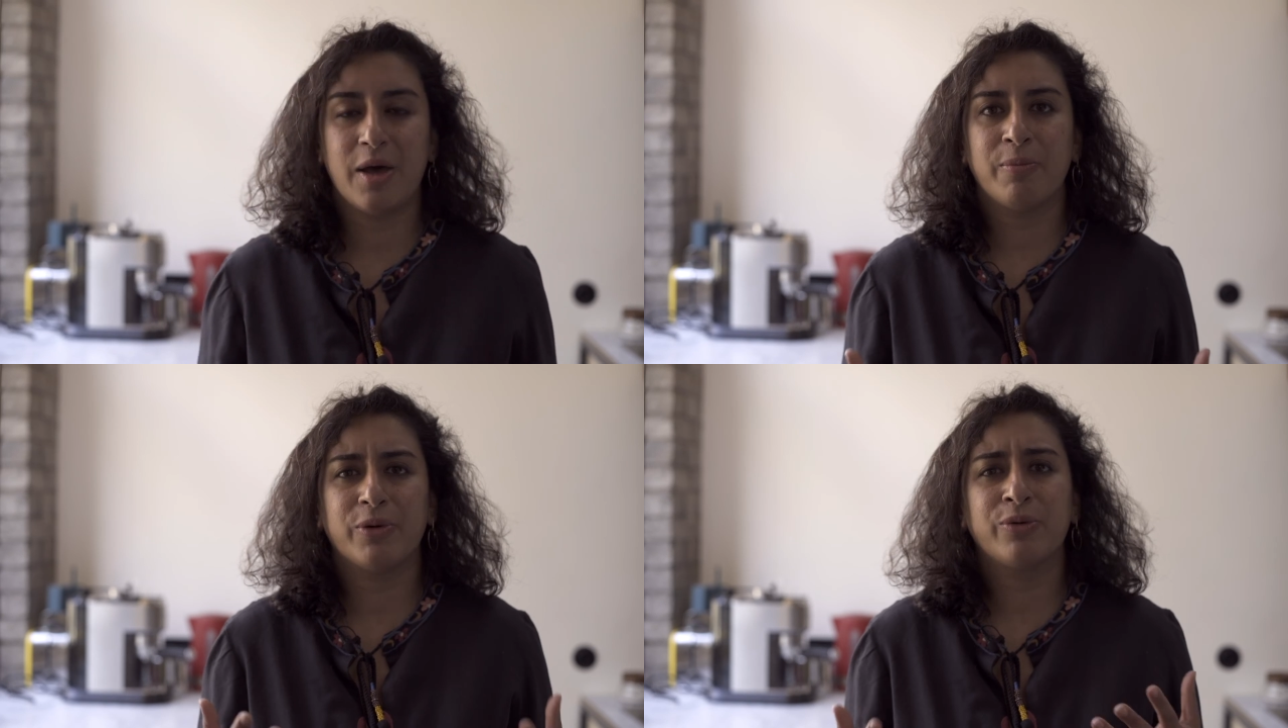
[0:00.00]

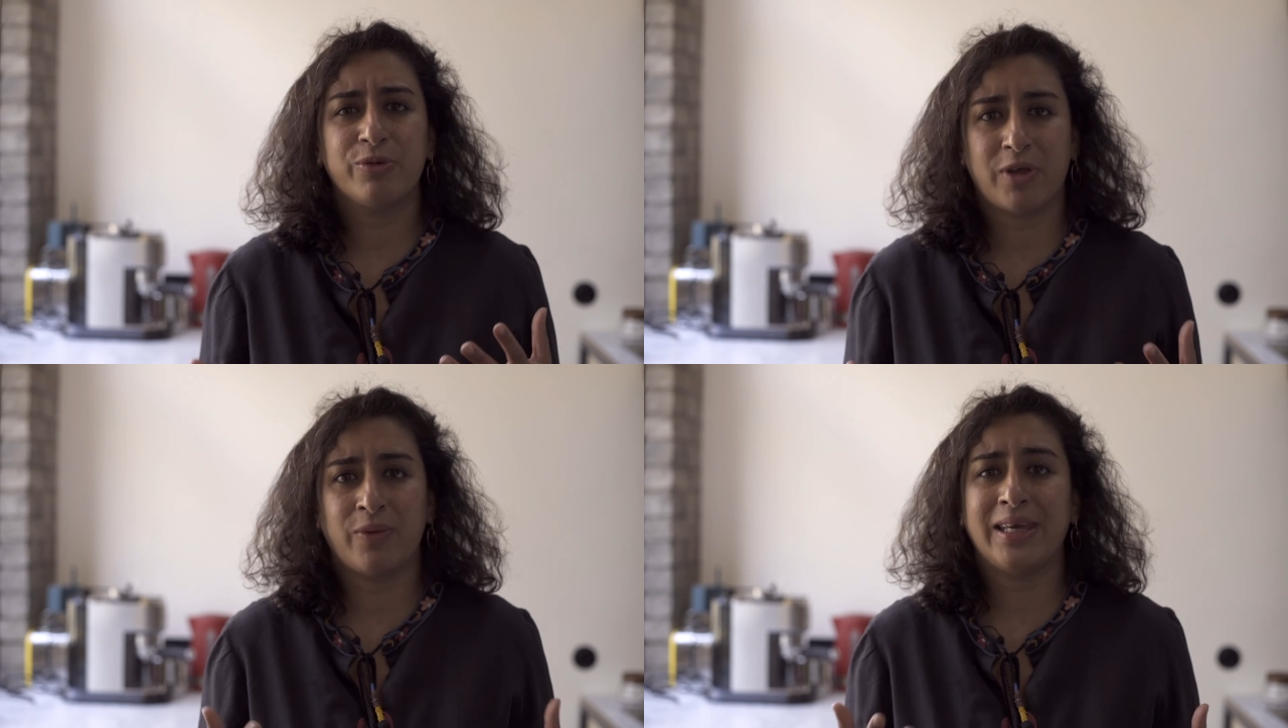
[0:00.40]
But
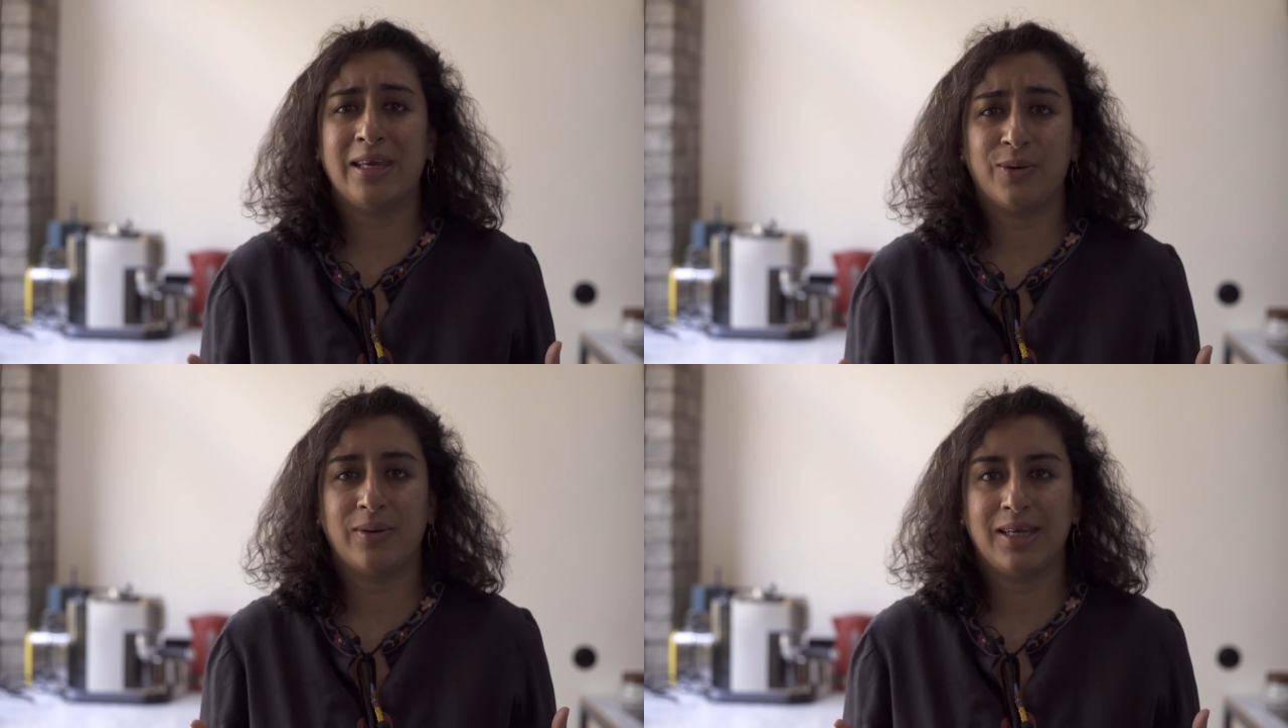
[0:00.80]
also
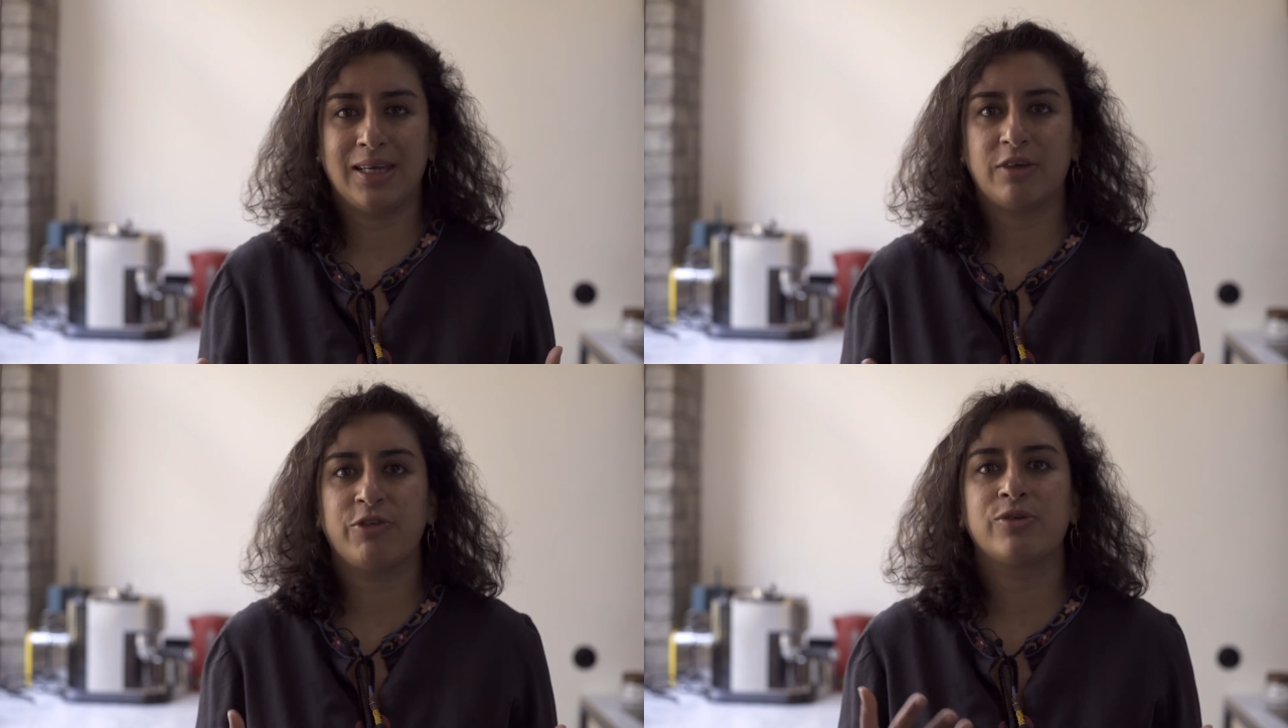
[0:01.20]

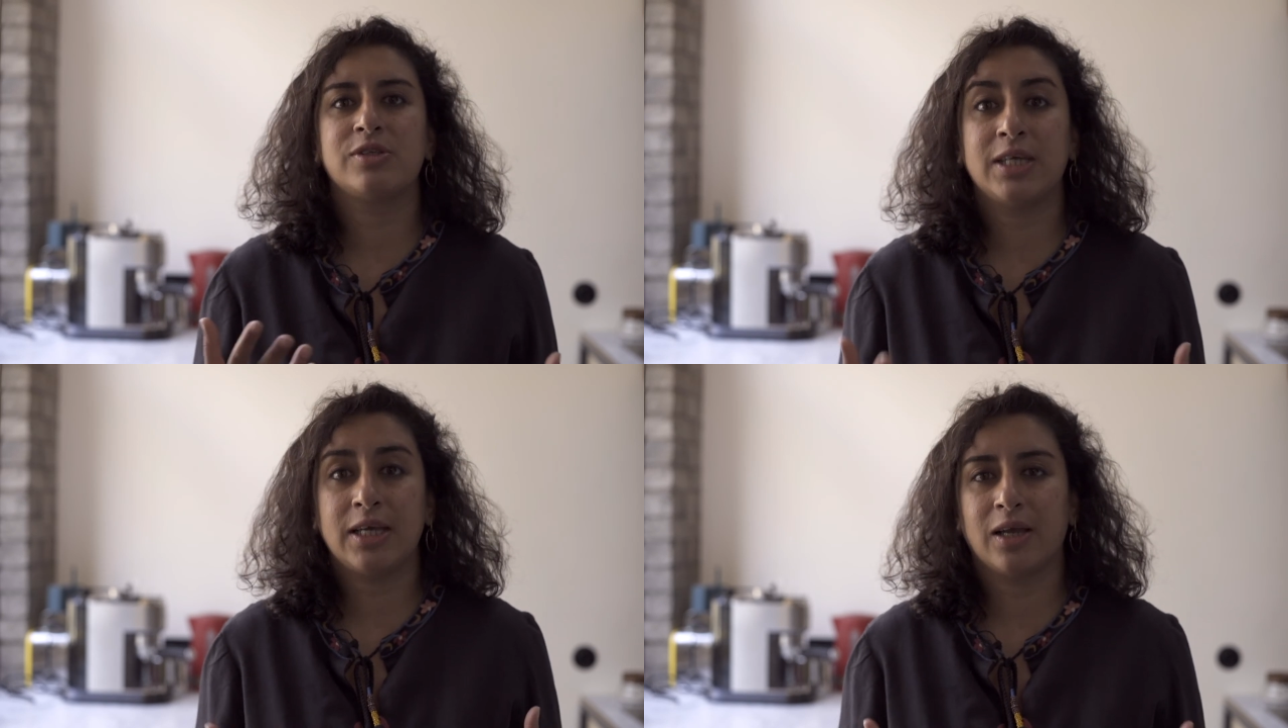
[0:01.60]
equally, if
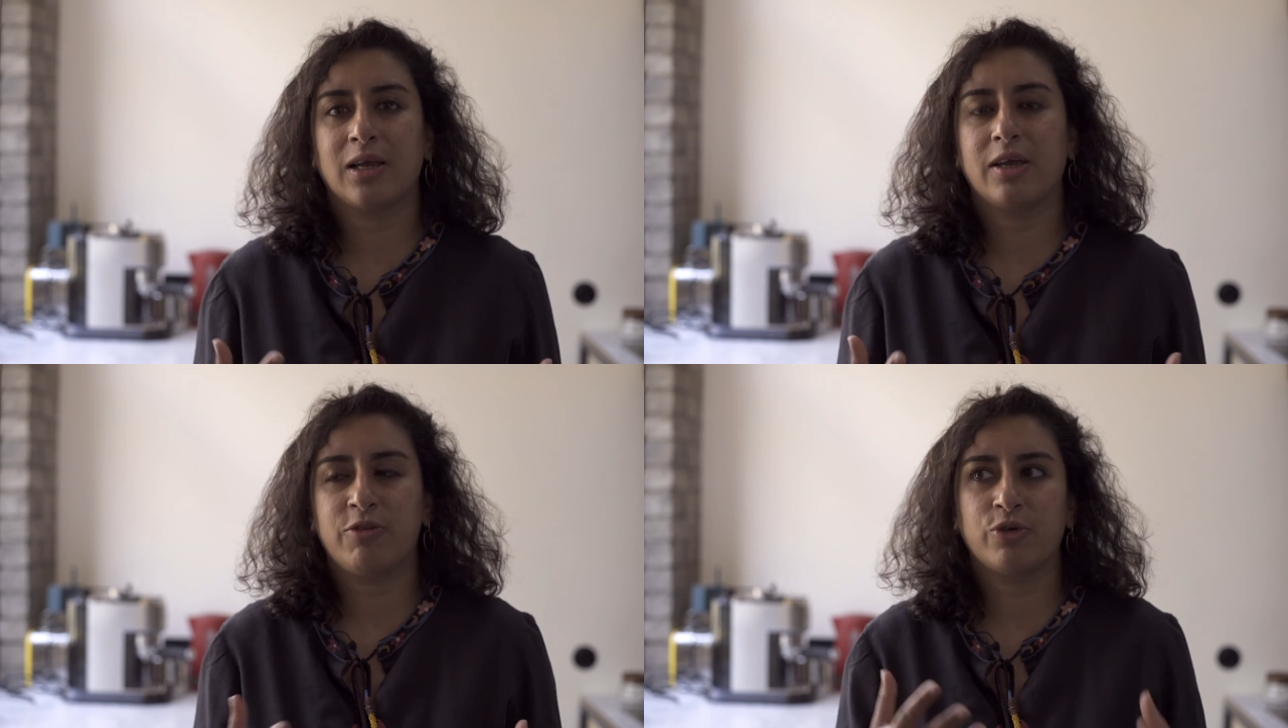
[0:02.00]

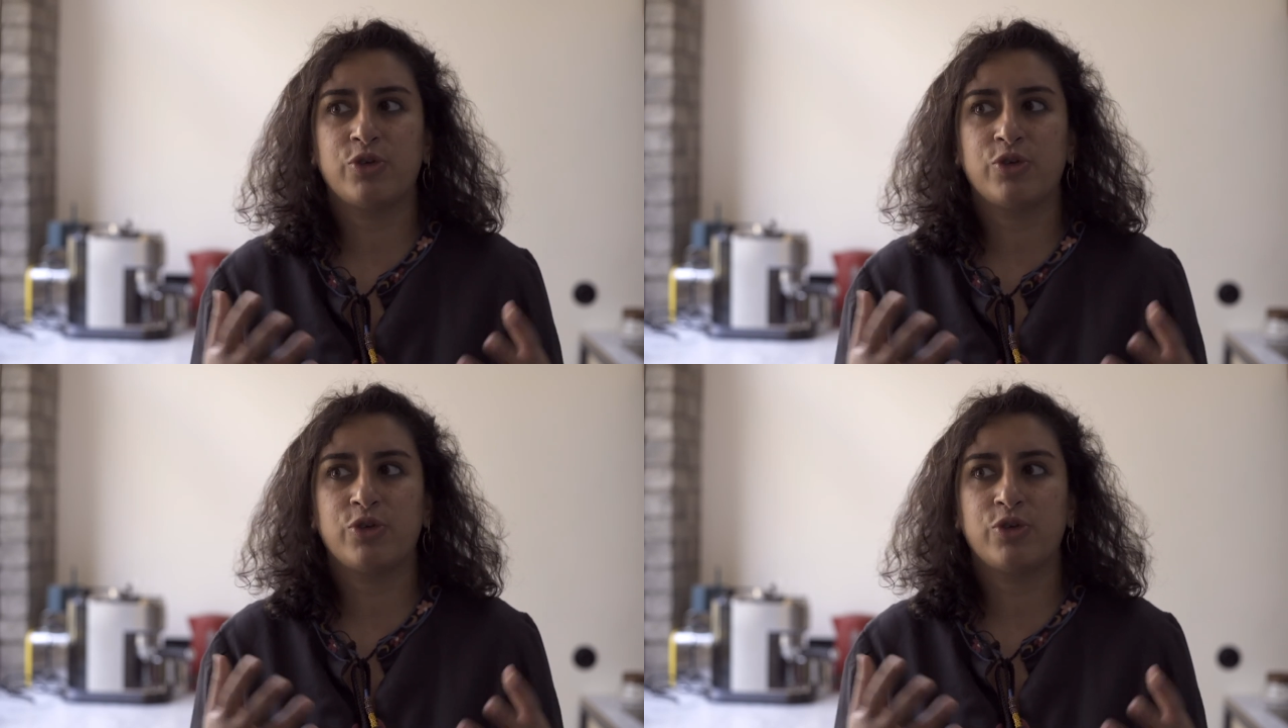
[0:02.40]
you're